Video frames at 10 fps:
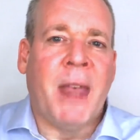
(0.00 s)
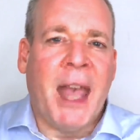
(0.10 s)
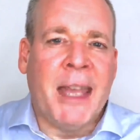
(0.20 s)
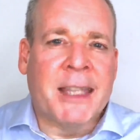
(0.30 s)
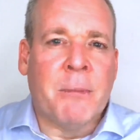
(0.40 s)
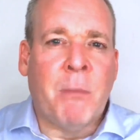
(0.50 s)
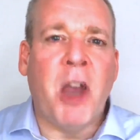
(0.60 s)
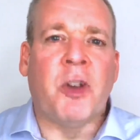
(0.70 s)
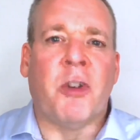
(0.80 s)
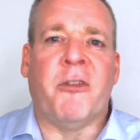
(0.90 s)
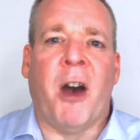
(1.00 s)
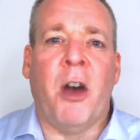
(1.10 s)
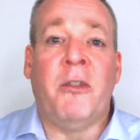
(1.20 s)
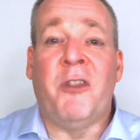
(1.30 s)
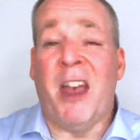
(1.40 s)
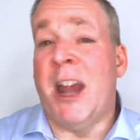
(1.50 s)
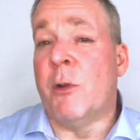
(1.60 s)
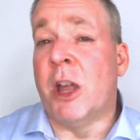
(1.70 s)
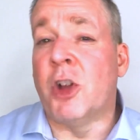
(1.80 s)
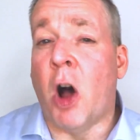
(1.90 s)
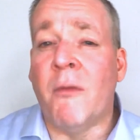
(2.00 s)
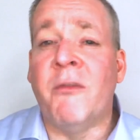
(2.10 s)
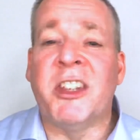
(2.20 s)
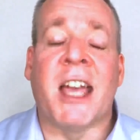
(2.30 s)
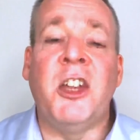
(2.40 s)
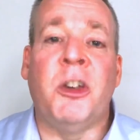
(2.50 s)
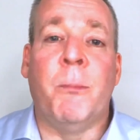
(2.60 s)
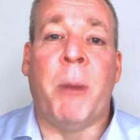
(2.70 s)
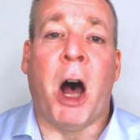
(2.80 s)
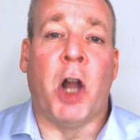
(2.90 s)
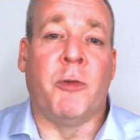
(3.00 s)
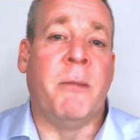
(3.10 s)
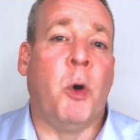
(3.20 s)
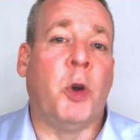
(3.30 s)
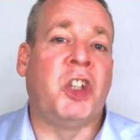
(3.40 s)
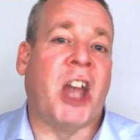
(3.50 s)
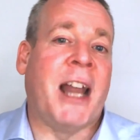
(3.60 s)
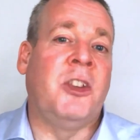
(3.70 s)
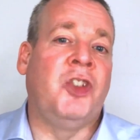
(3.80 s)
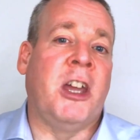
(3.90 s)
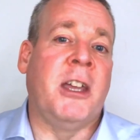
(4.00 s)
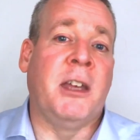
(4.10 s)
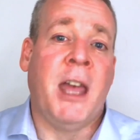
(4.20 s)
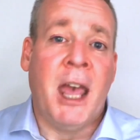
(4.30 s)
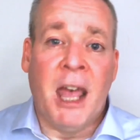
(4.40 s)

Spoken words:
It's a microphone for hearing a conversation partner in a more challenging